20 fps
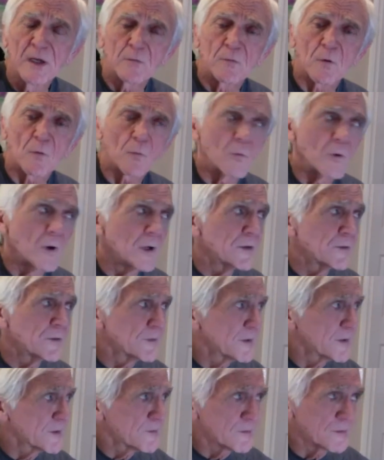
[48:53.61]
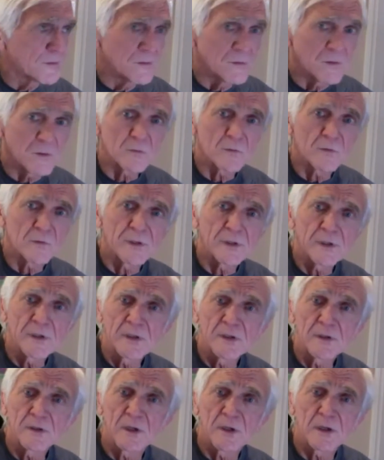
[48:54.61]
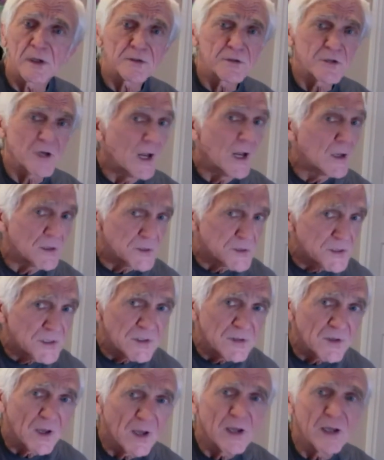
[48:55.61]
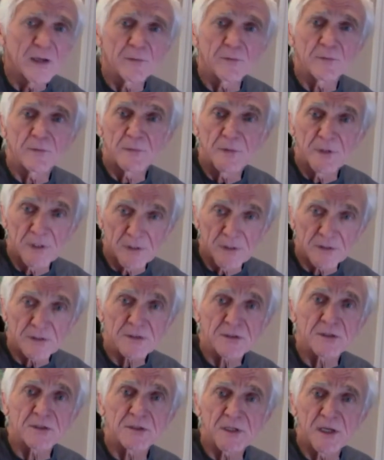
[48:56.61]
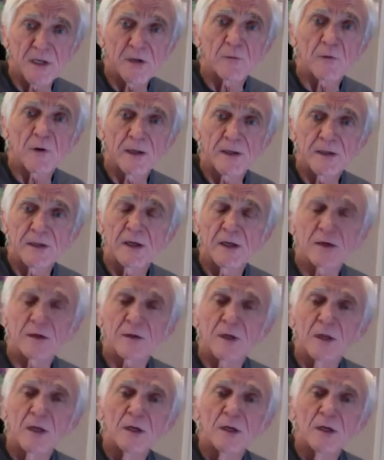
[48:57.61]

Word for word: We're wandering through a really uh, challenging time, needless to say, right now.